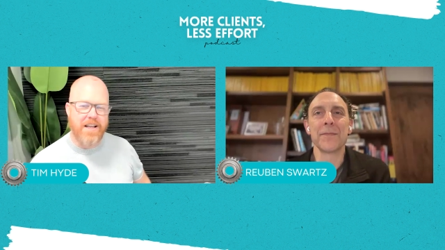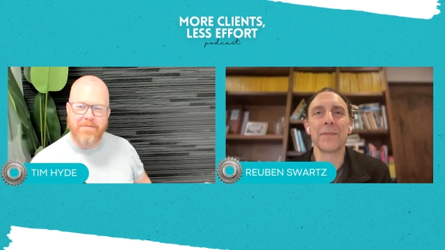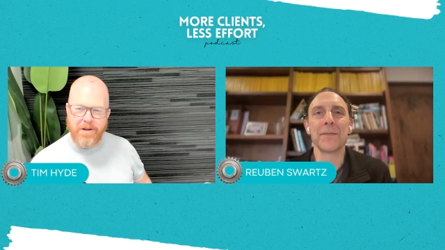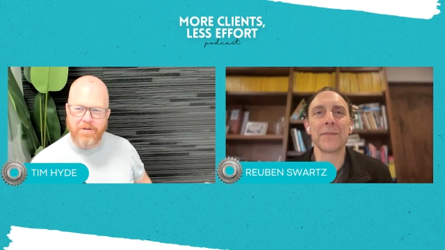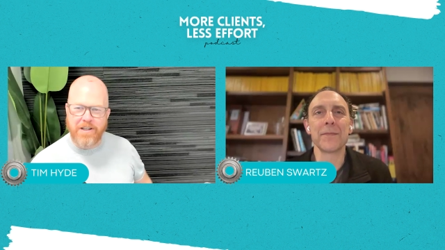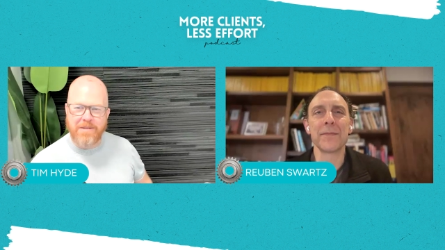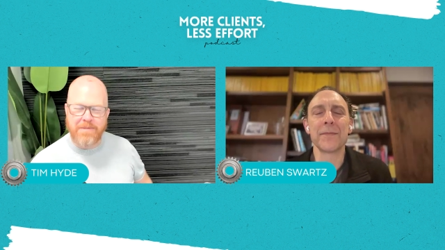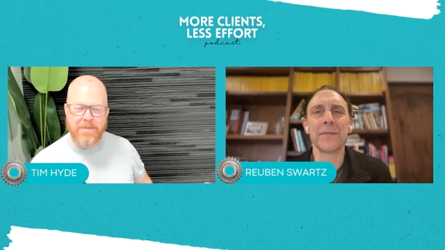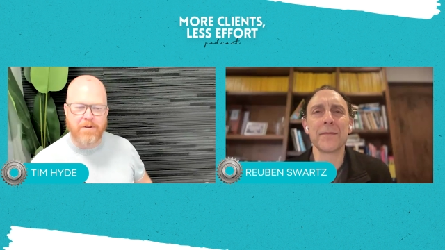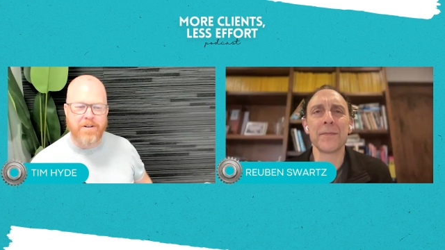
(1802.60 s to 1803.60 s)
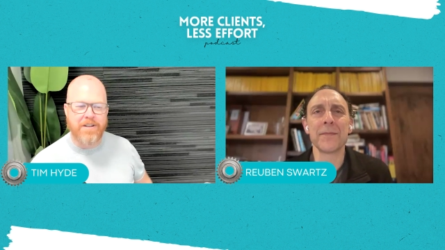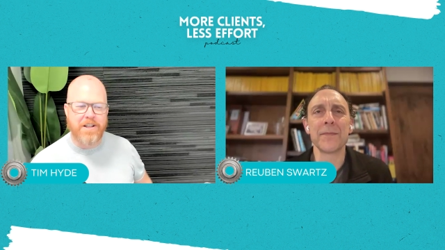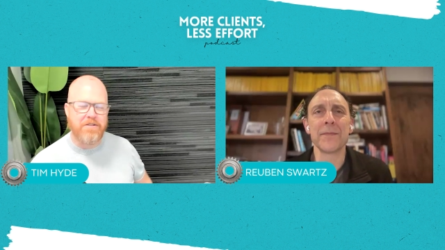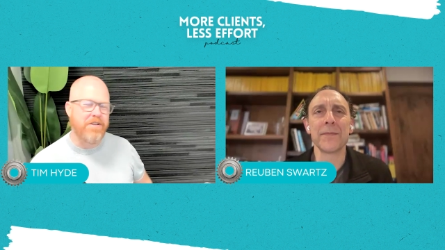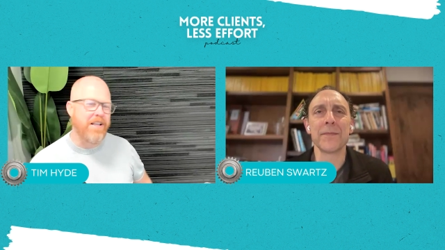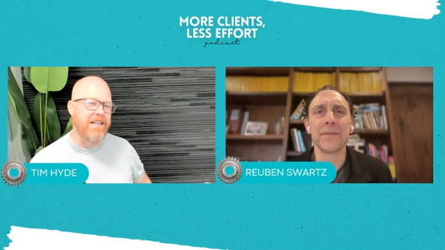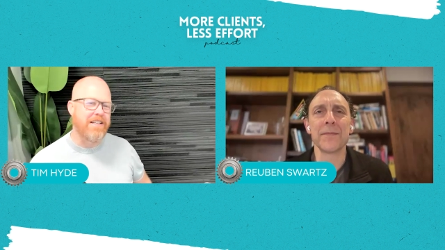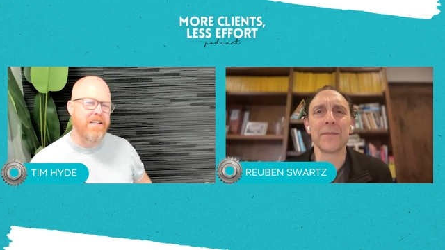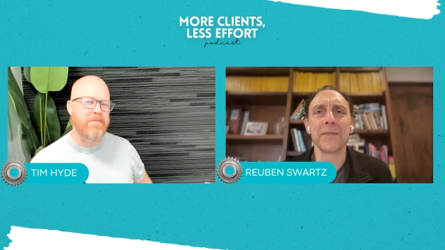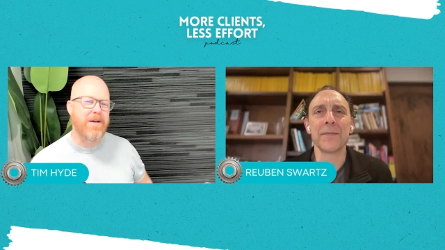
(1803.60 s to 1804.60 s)
Speaker 1: in building Mimiran that you didn't
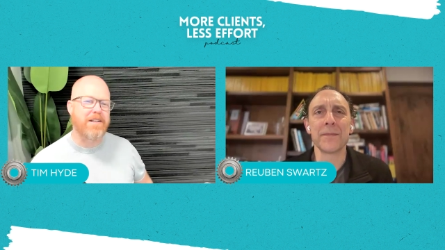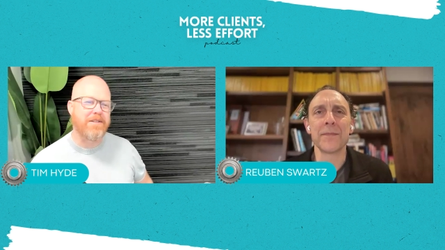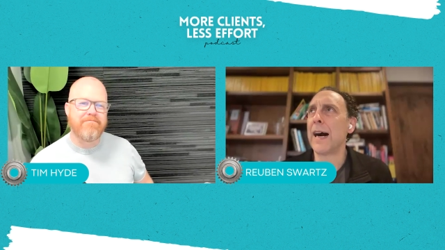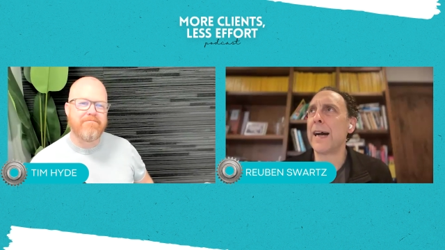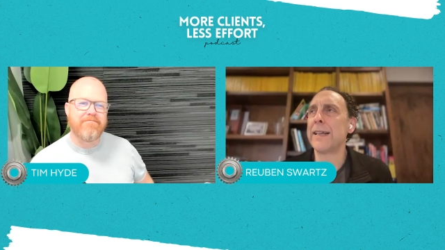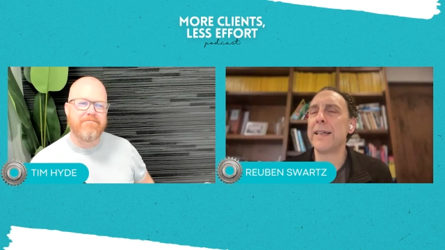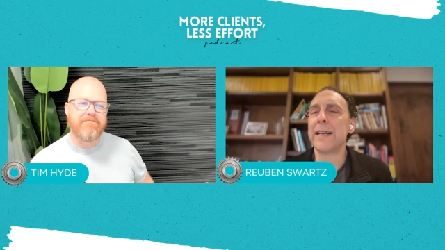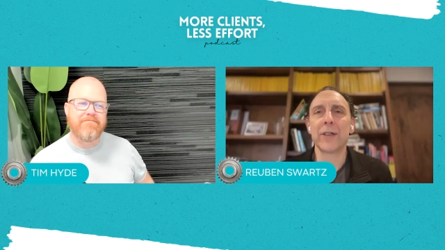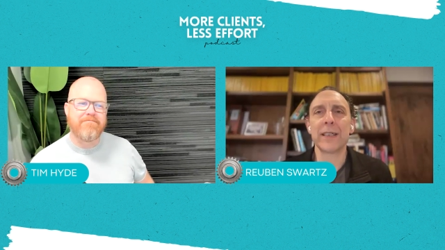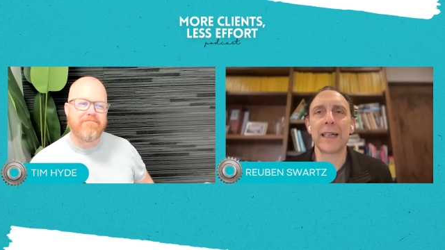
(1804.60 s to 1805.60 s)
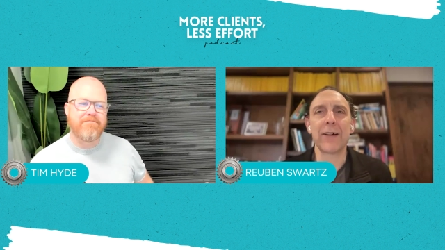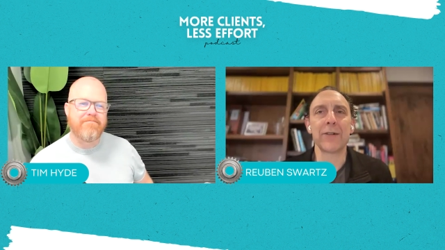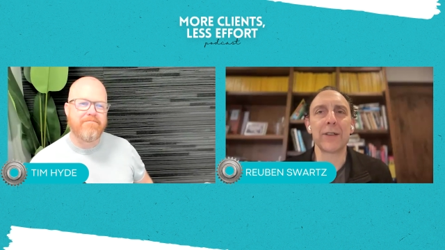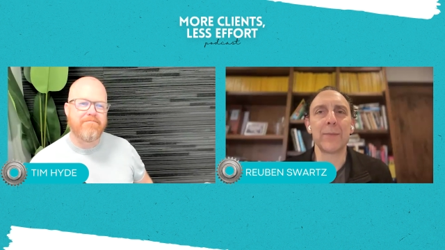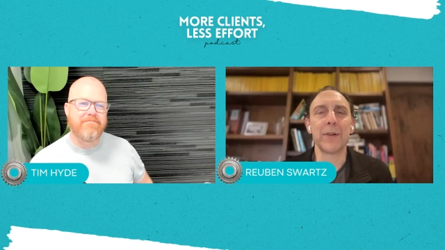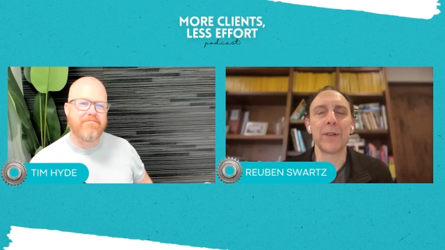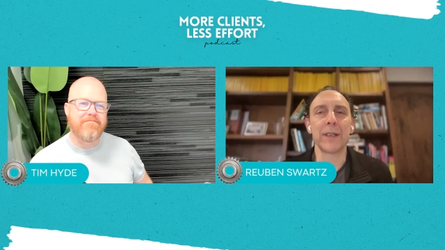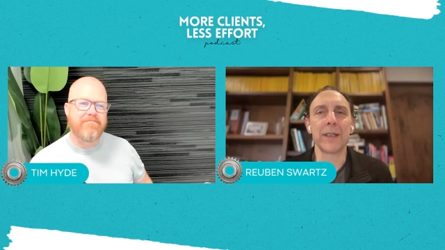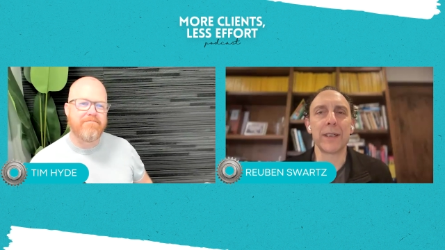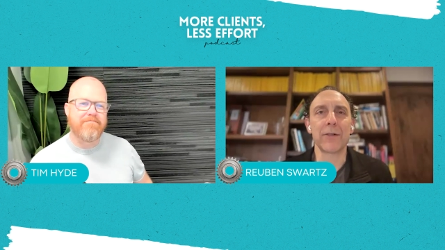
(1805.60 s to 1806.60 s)
expect?
Speaker 2: I never set out to build
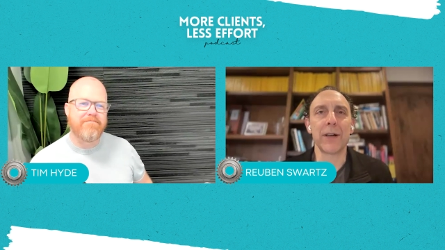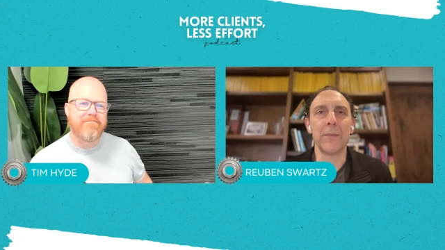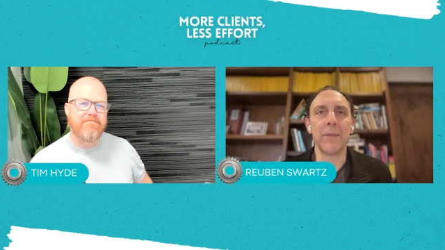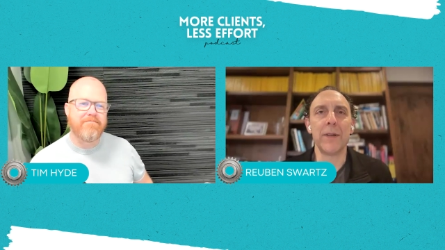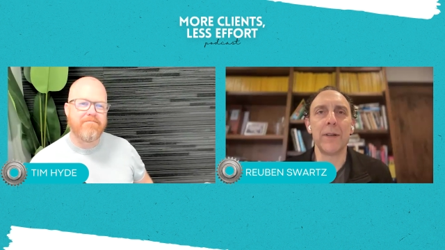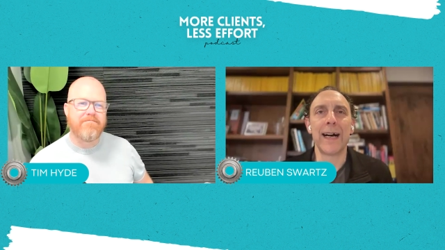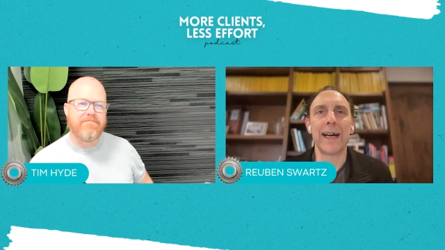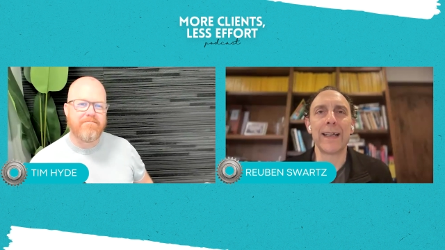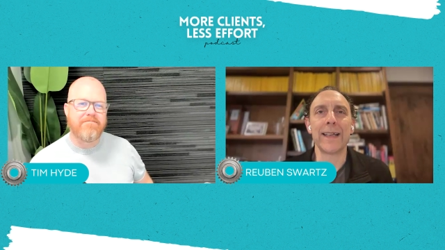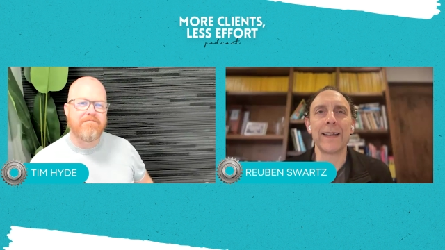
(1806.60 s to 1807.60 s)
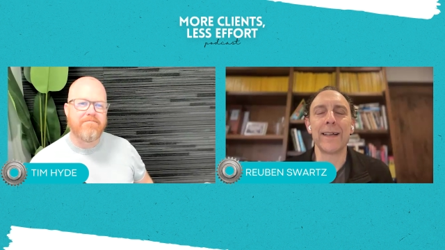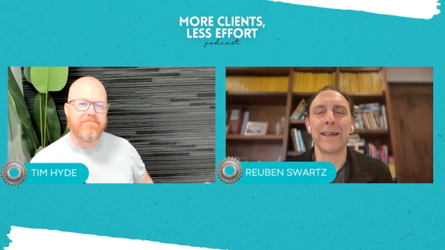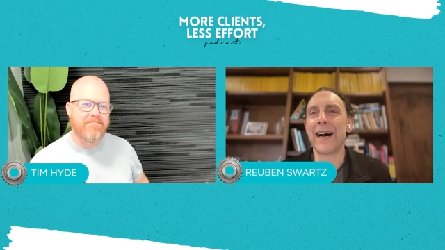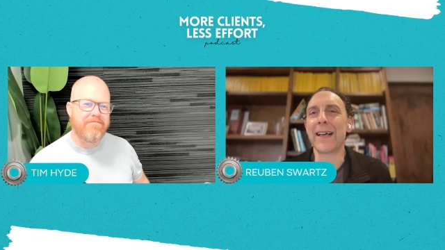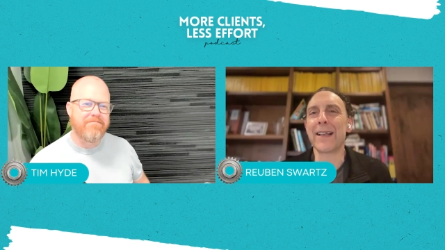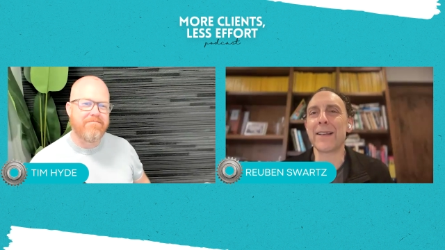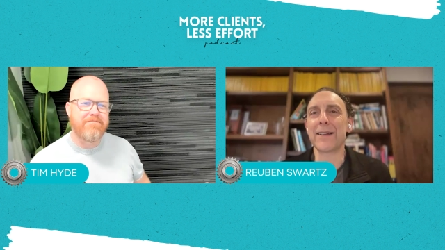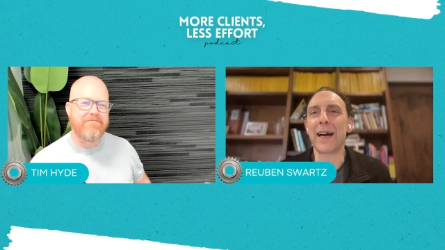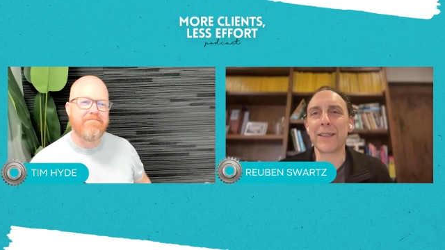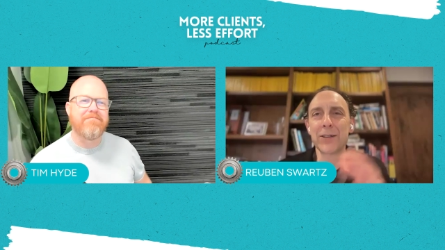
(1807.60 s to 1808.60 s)
a CRM. I I
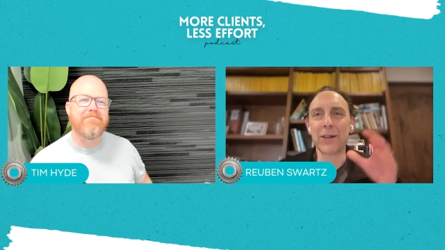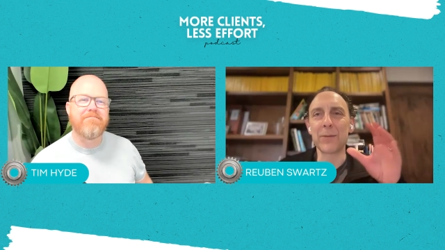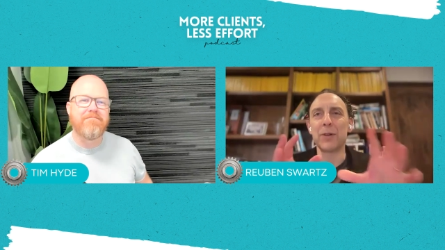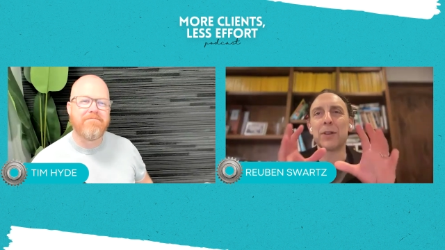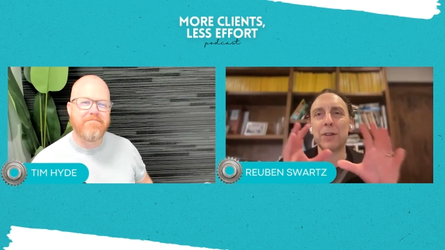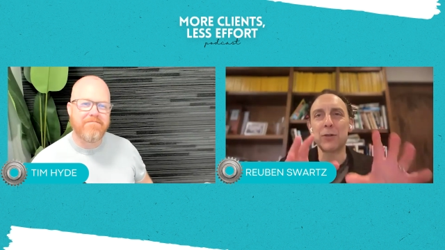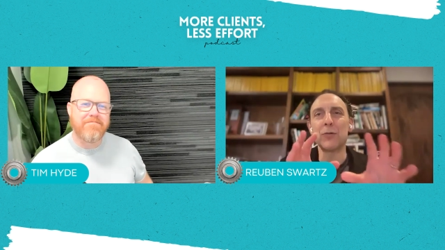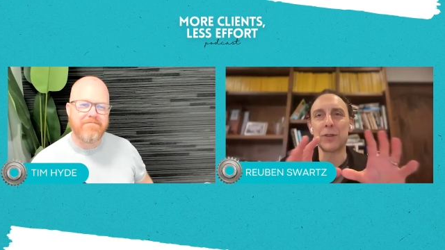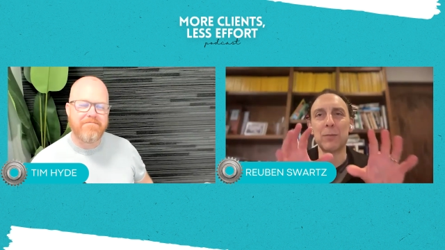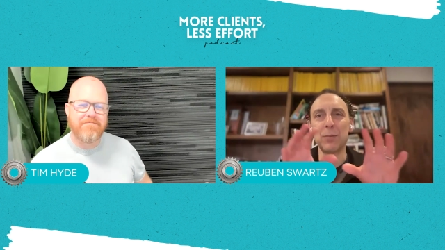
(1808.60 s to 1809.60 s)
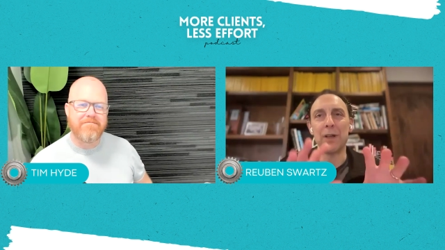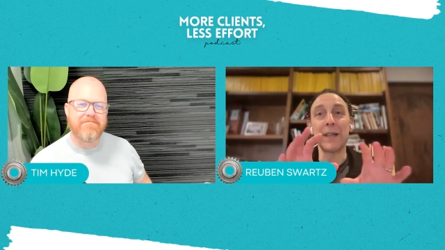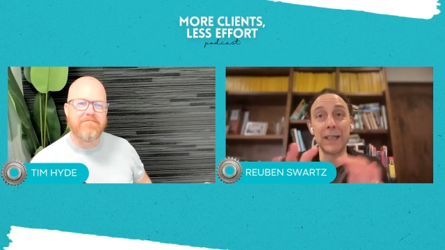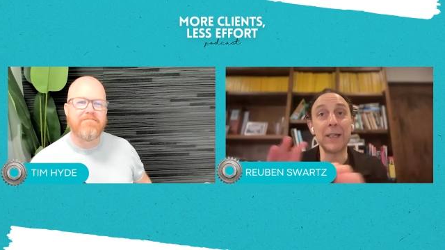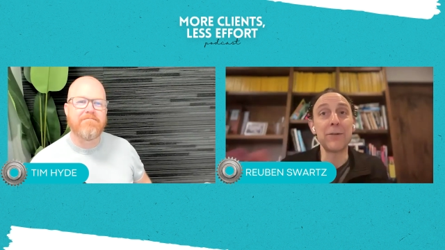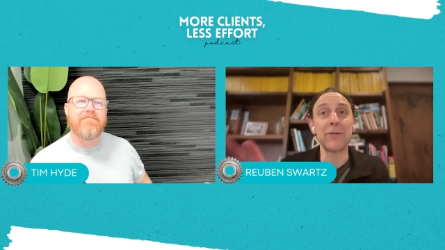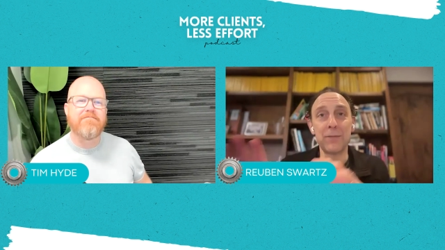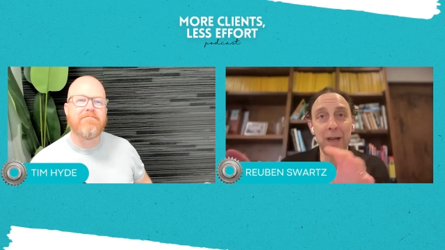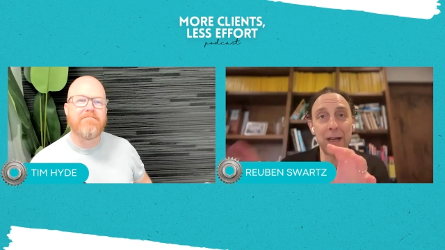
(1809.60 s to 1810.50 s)
I started building tools to plug into